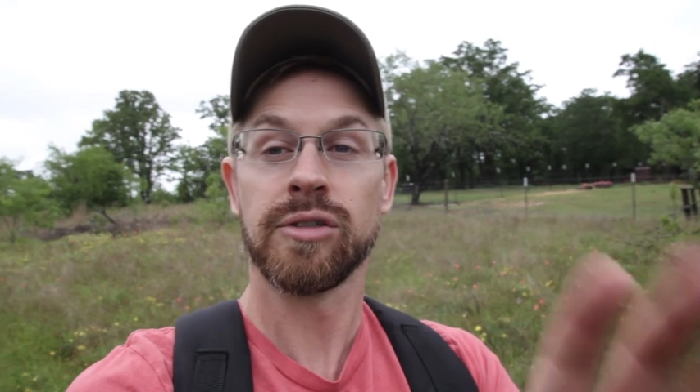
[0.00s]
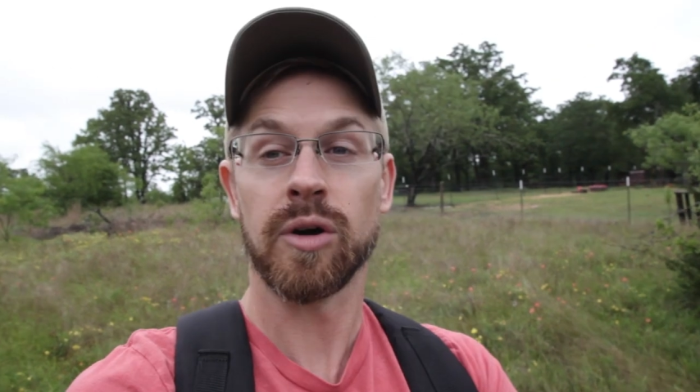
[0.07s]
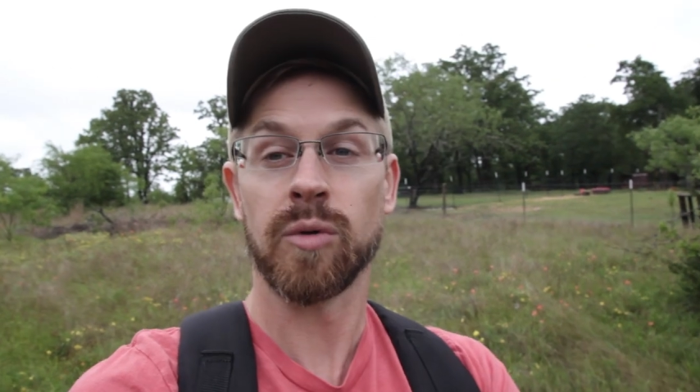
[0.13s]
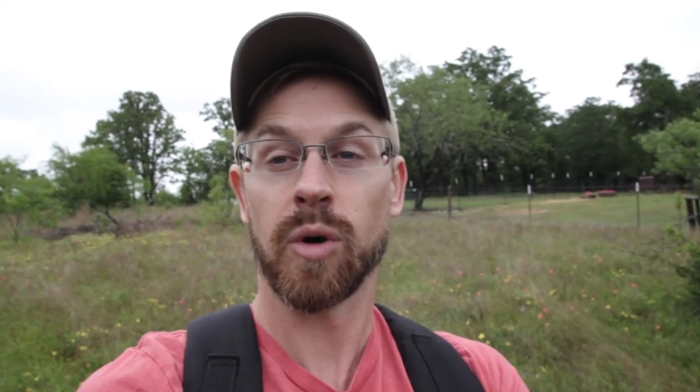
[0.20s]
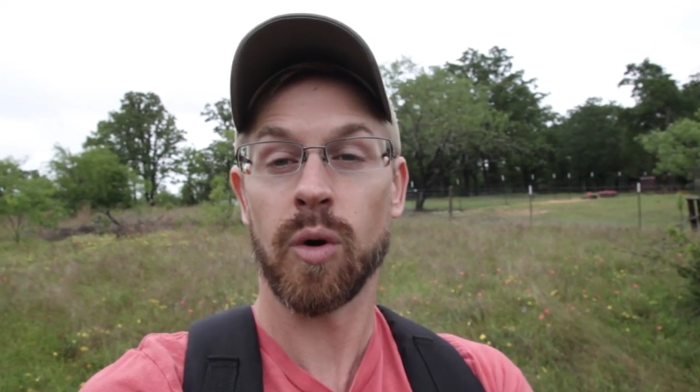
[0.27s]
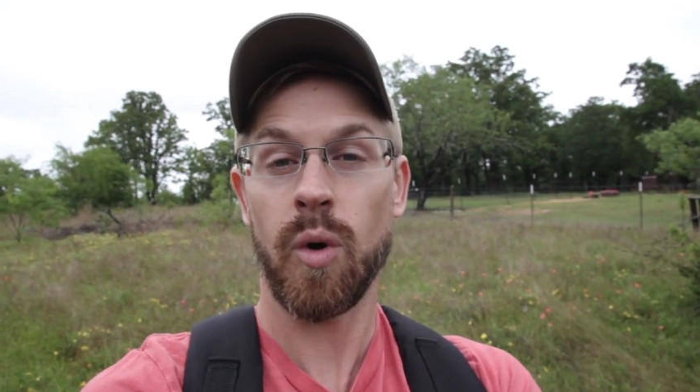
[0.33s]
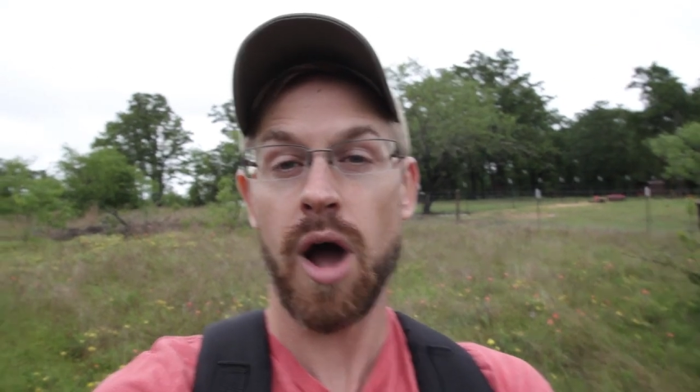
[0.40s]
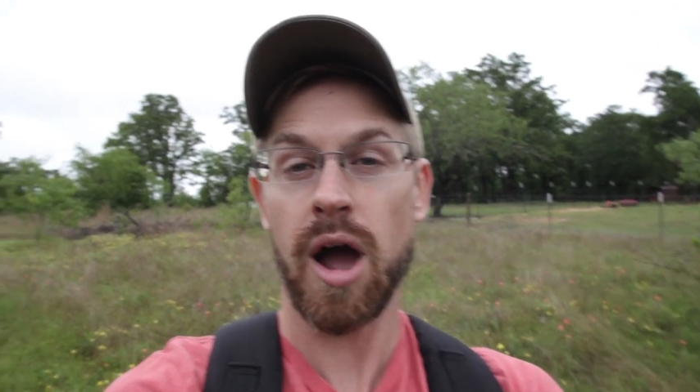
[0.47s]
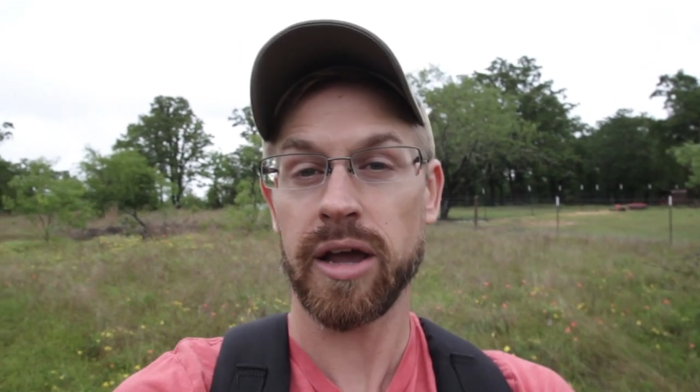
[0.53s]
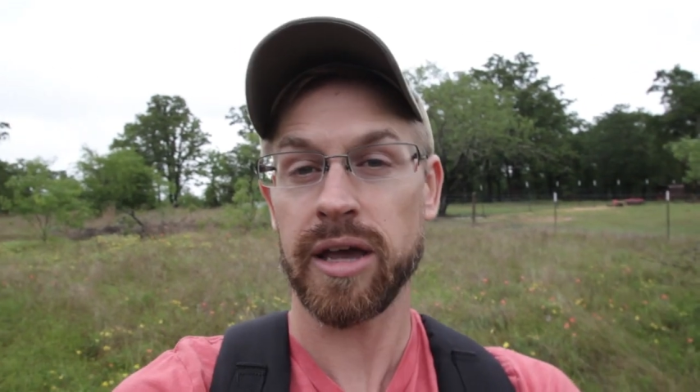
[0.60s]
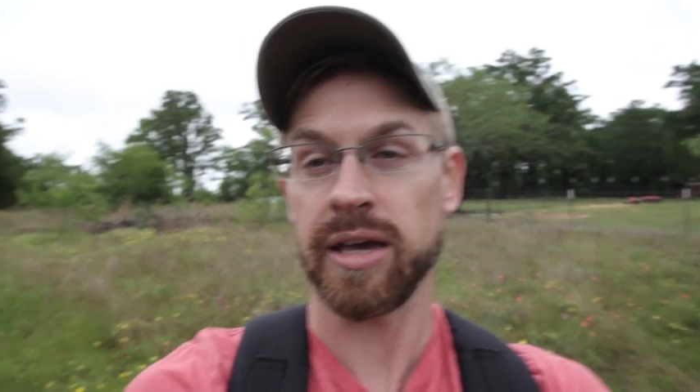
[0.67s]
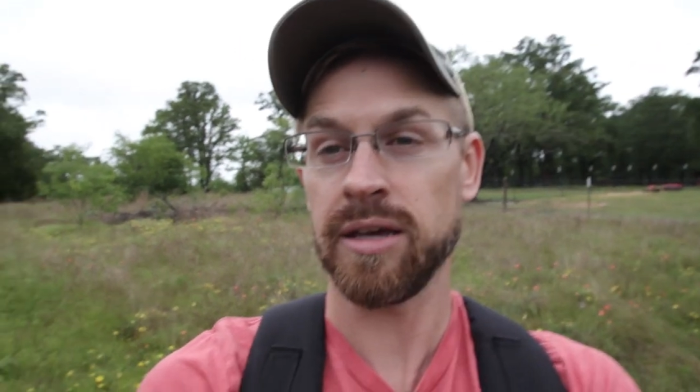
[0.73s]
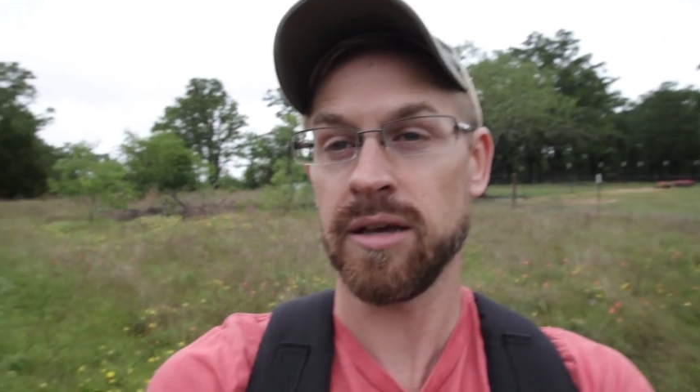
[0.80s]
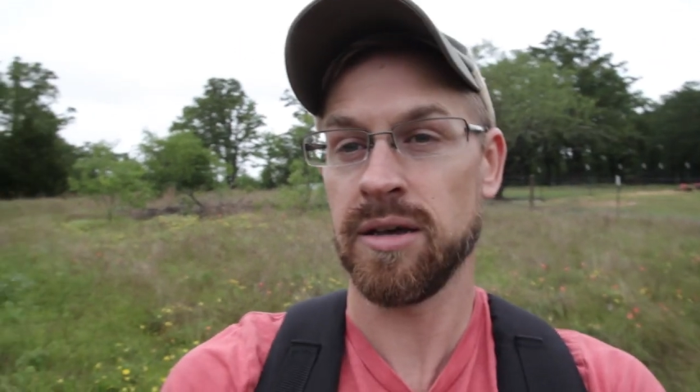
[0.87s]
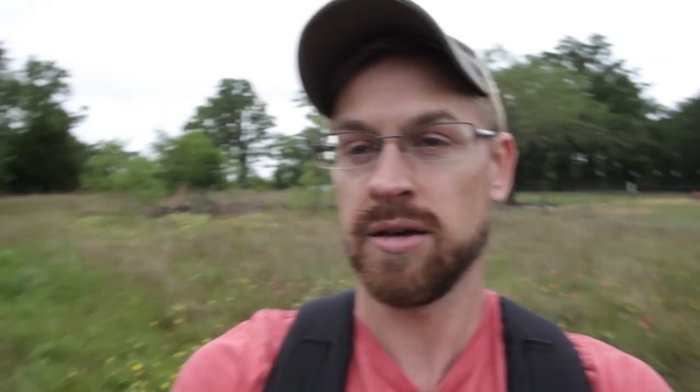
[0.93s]
So we're
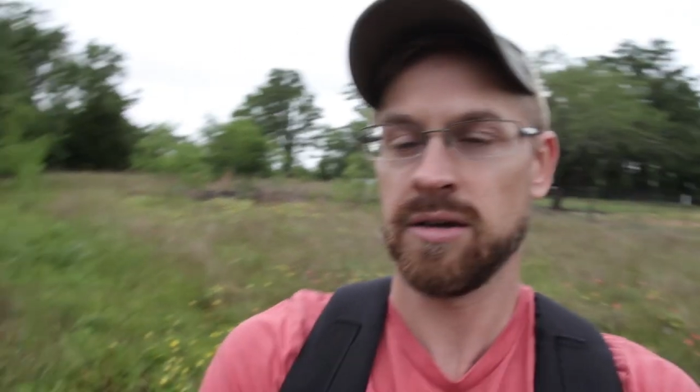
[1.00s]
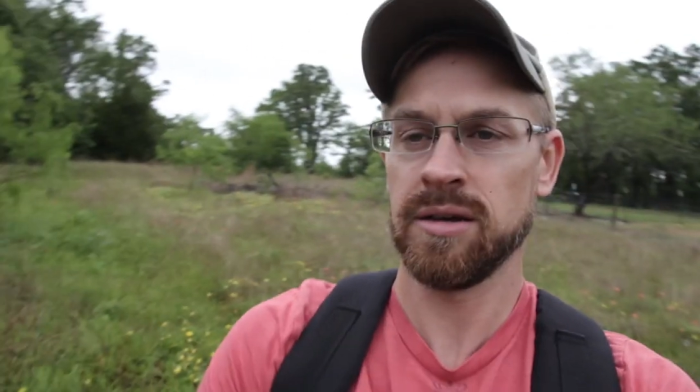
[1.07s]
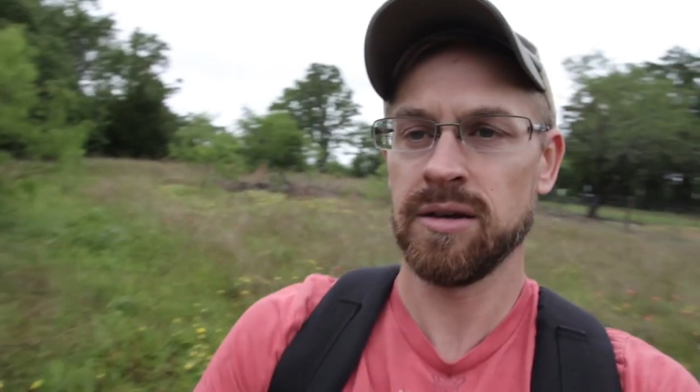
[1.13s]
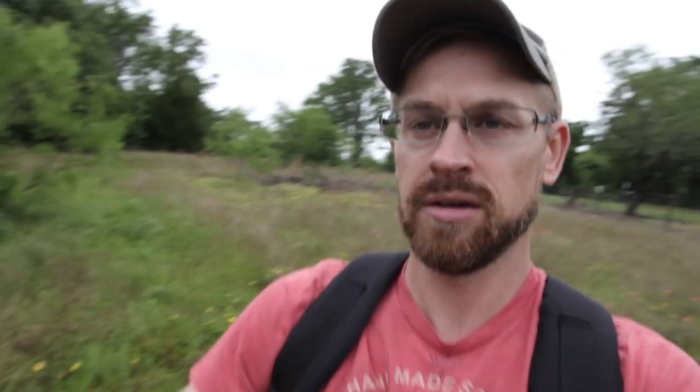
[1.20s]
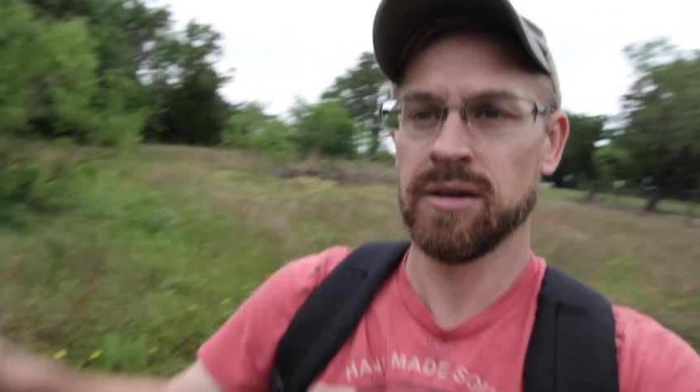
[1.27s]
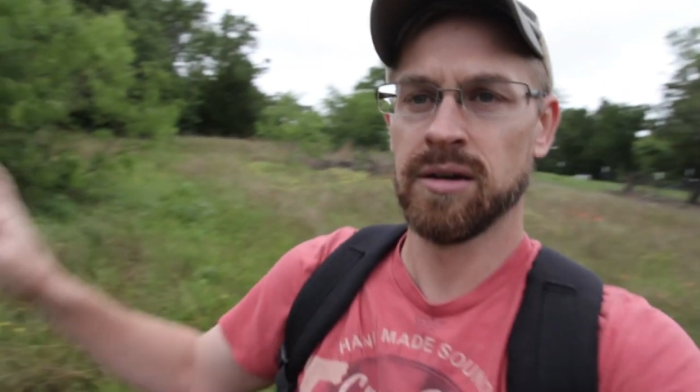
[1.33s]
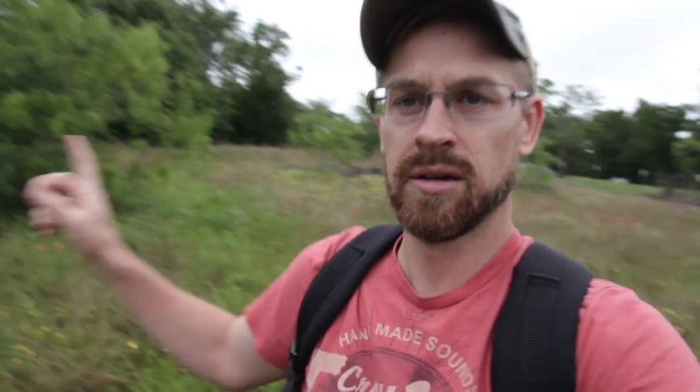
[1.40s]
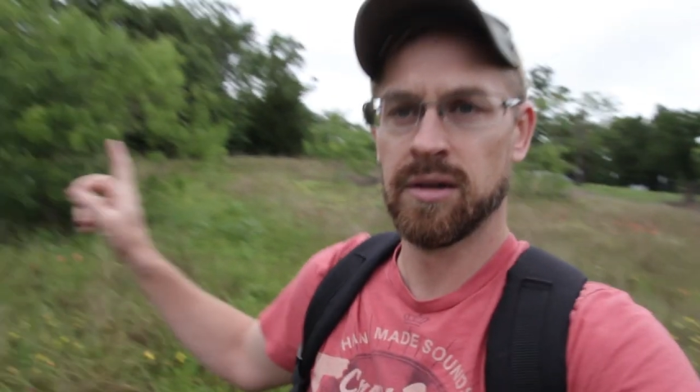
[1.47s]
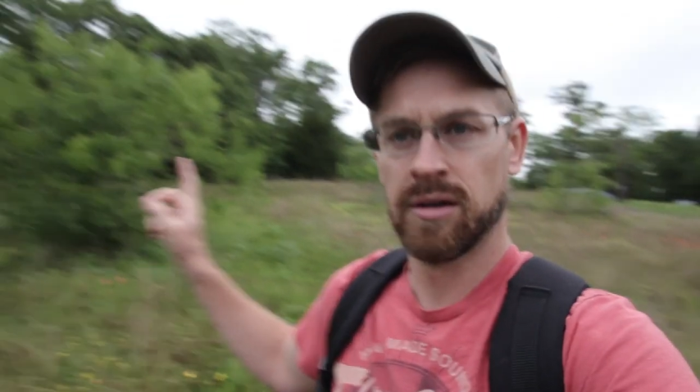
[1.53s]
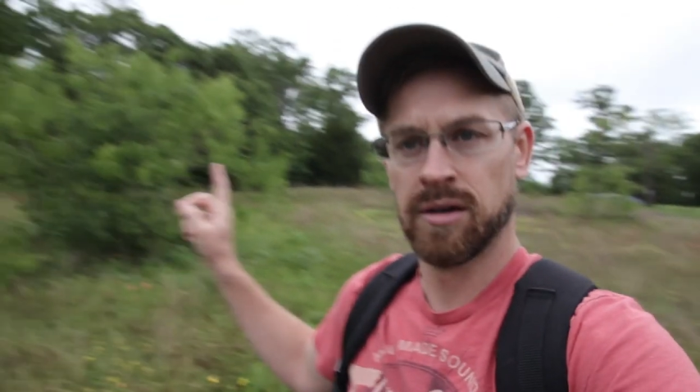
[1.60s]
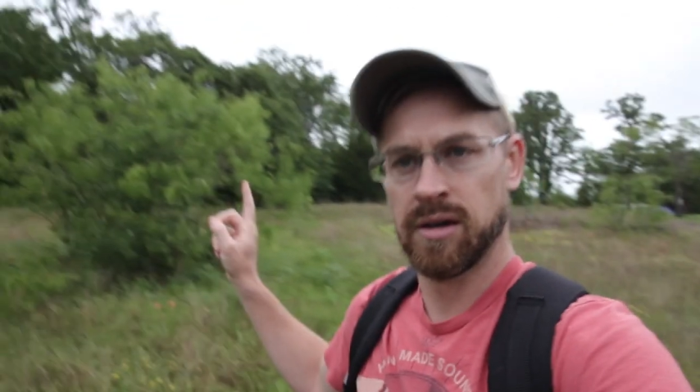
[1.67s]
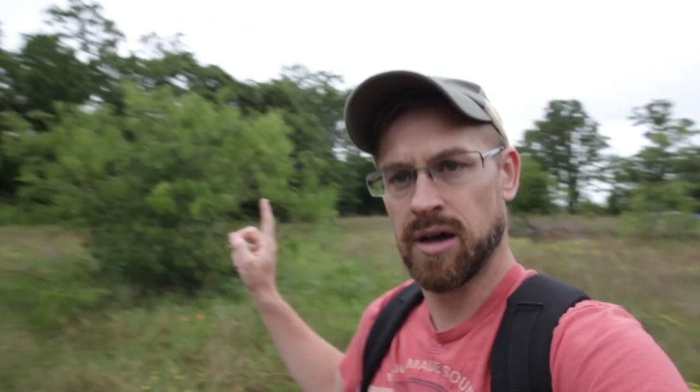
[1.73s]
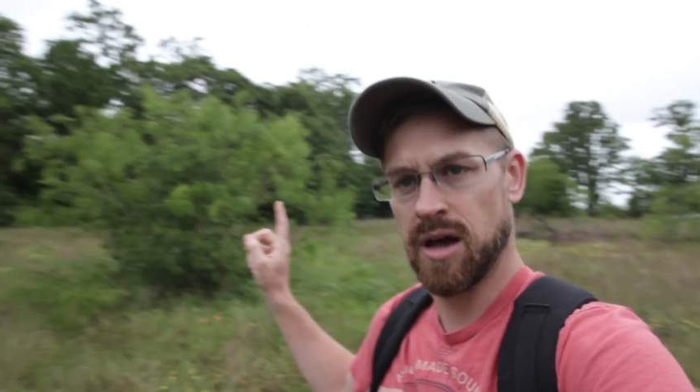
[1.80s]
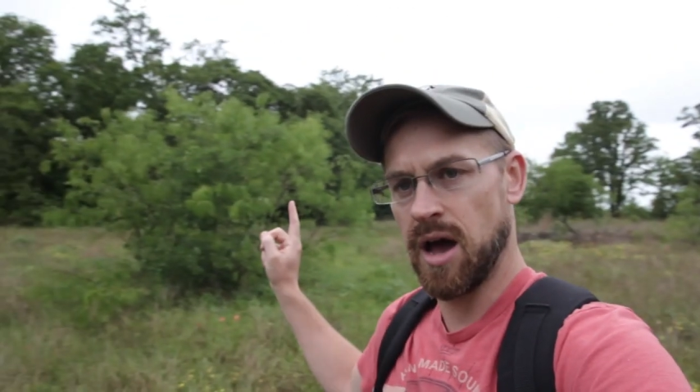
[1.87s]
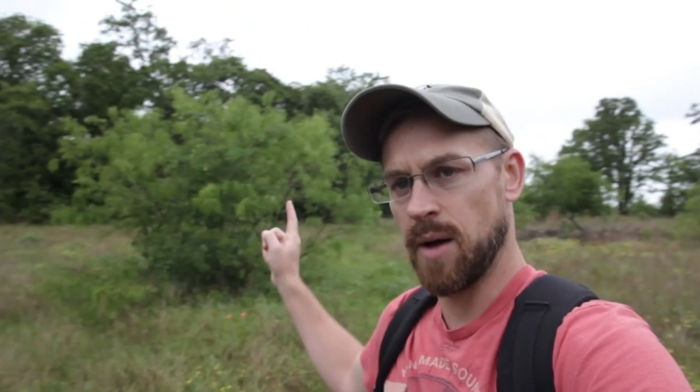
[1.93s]
walking.
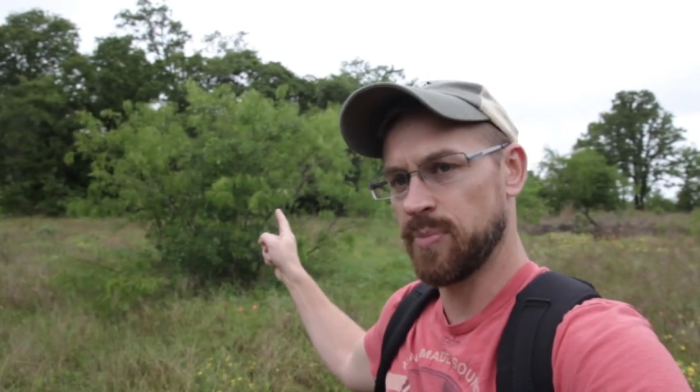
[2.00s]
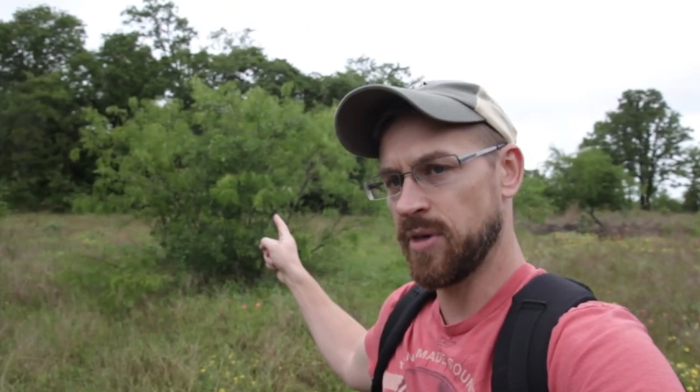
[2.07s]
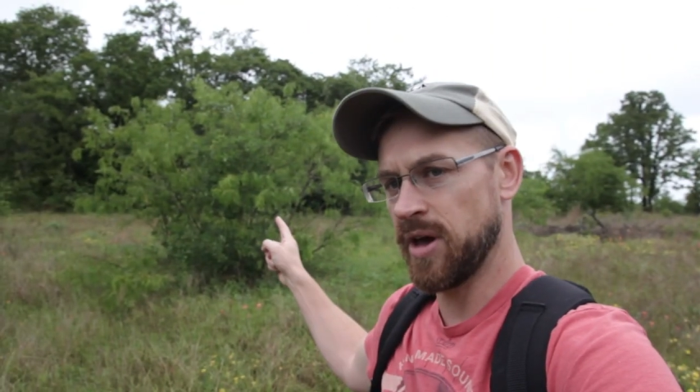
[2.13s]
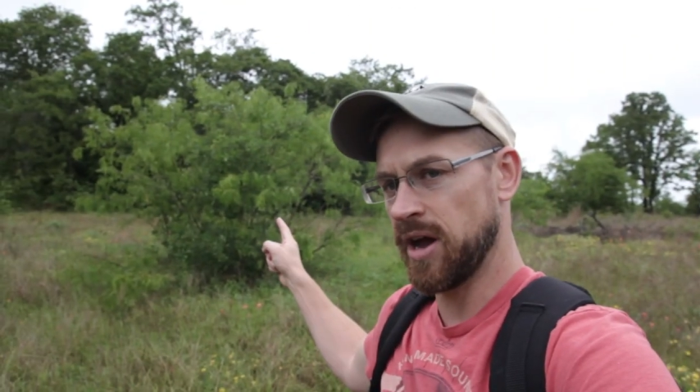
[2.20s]
Up